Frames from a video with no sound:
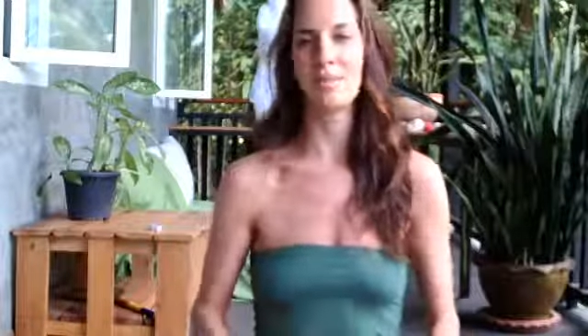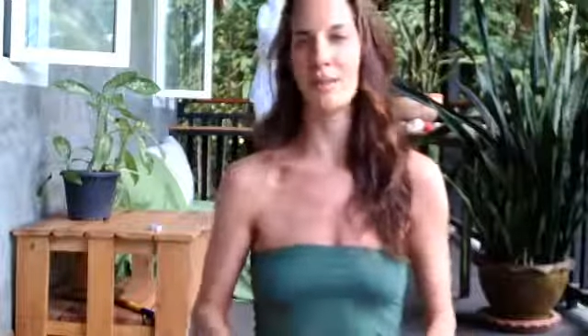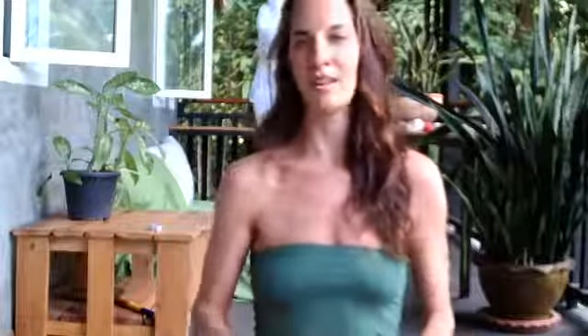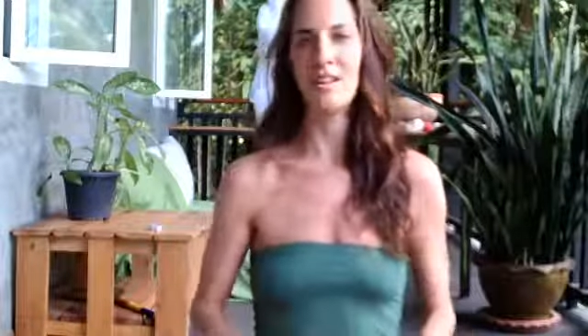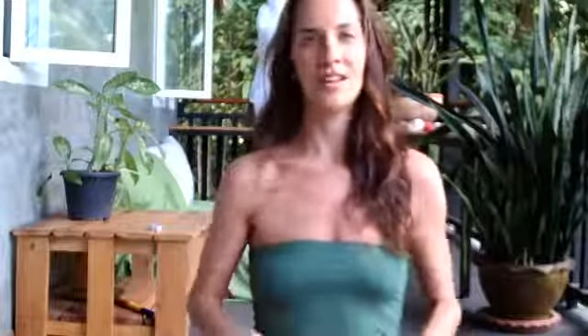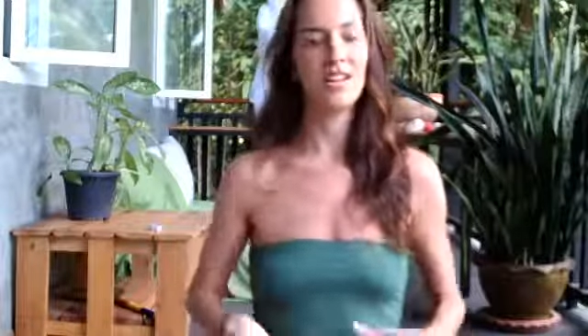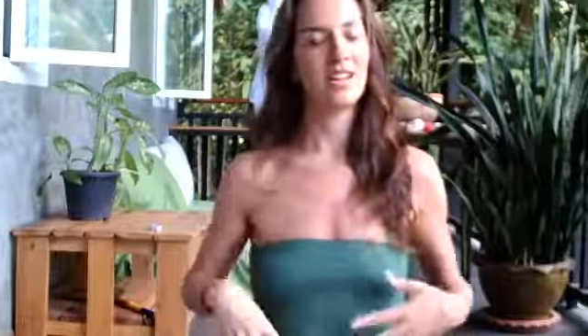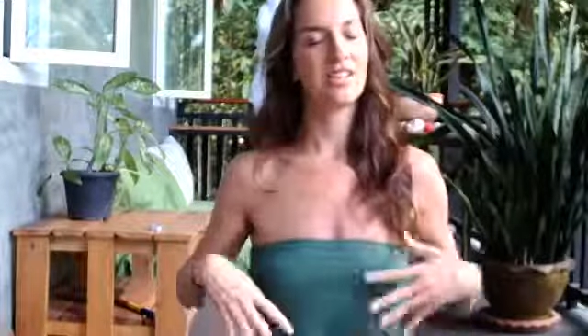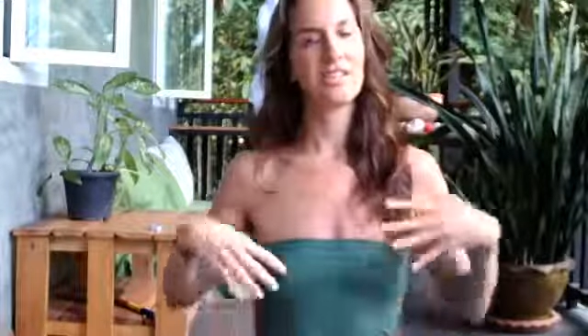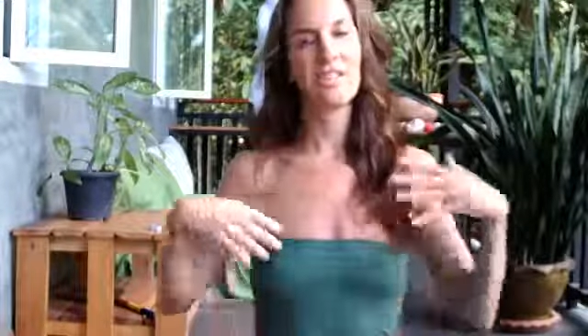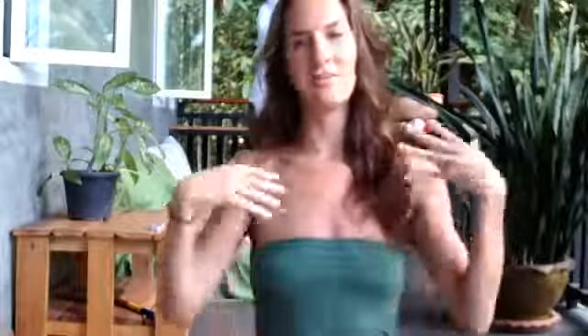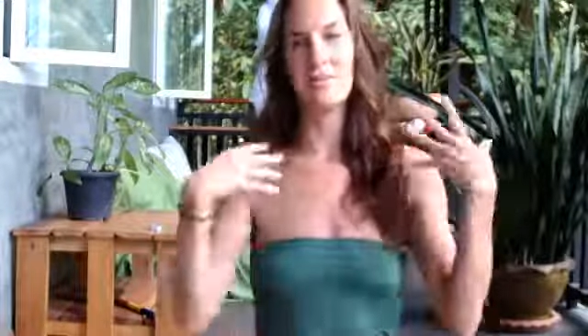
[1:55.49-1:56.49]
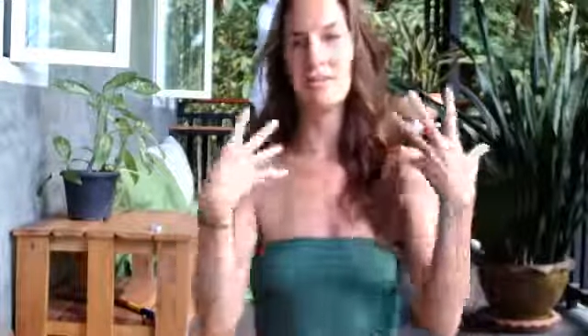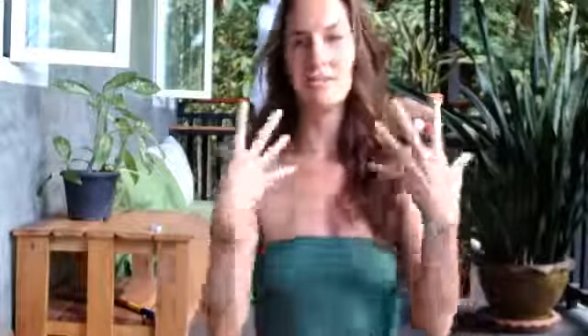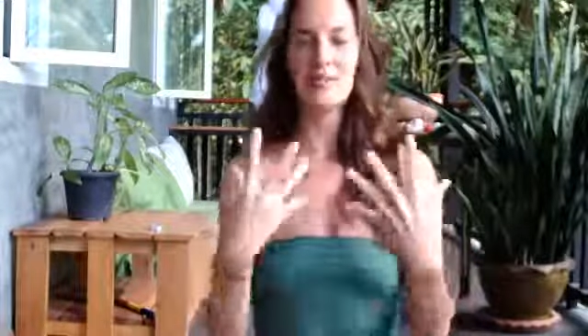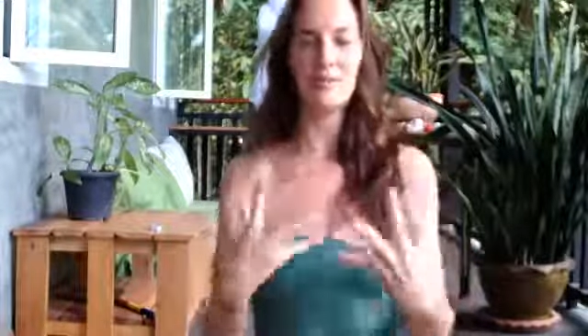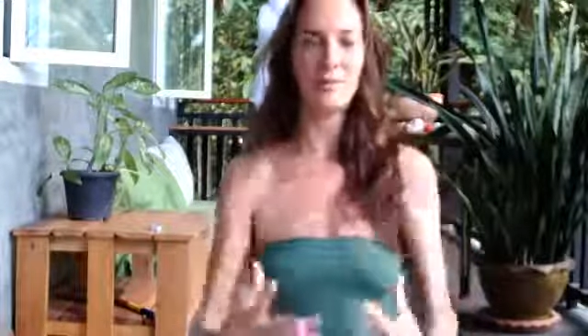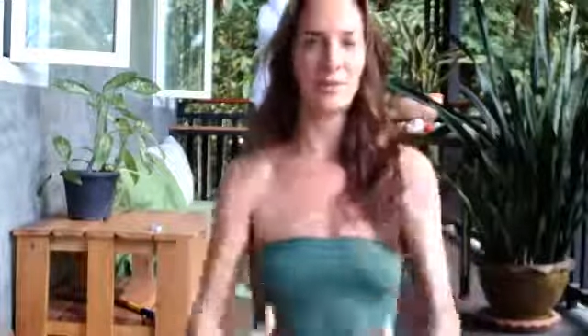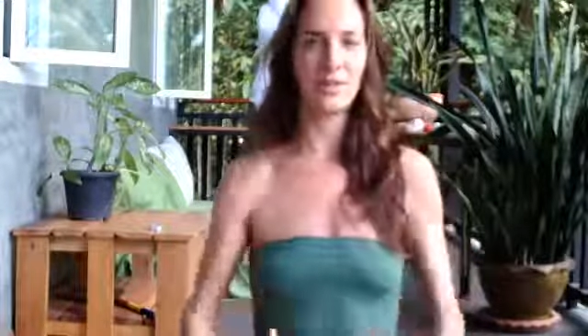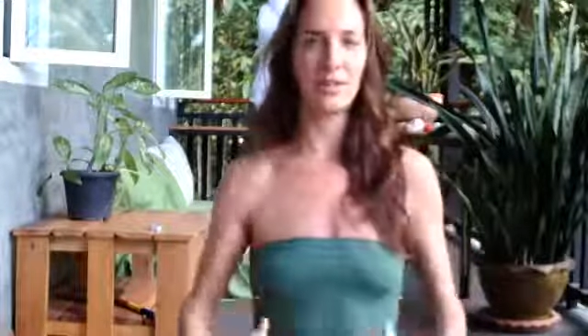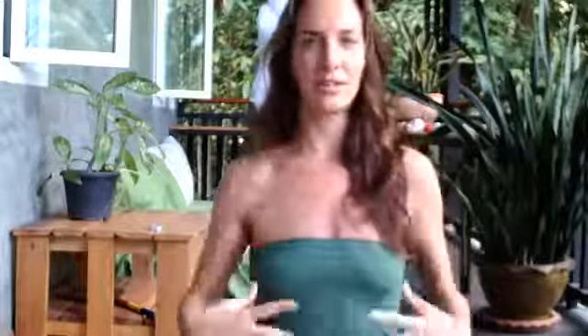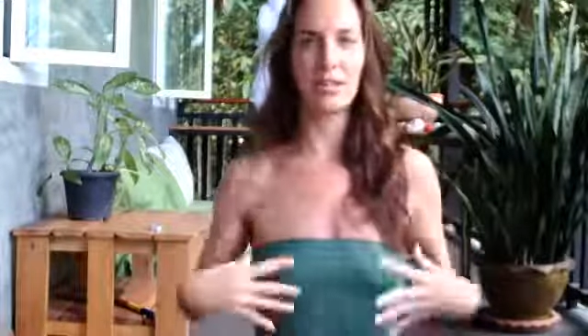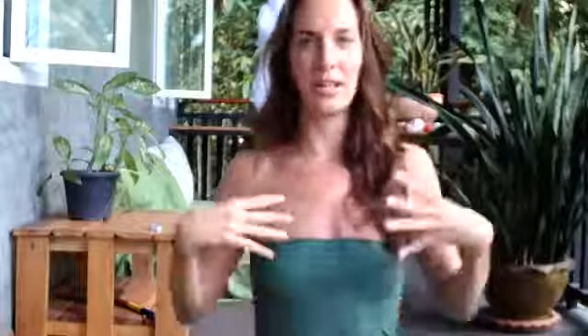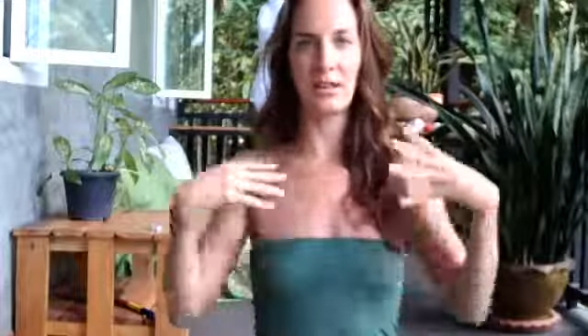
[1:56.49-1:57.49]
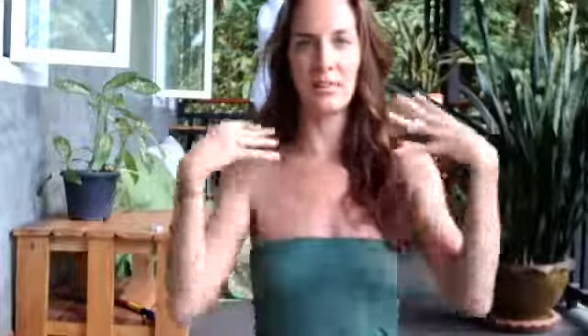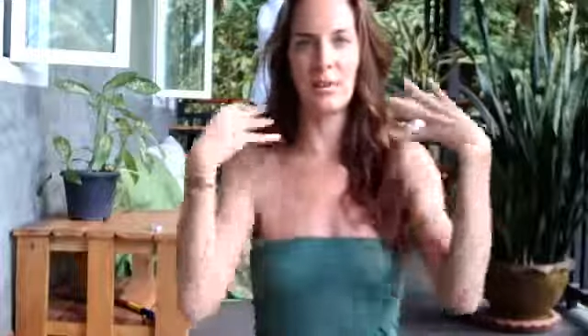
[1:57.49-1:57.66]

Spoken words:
but it just helps us to feel like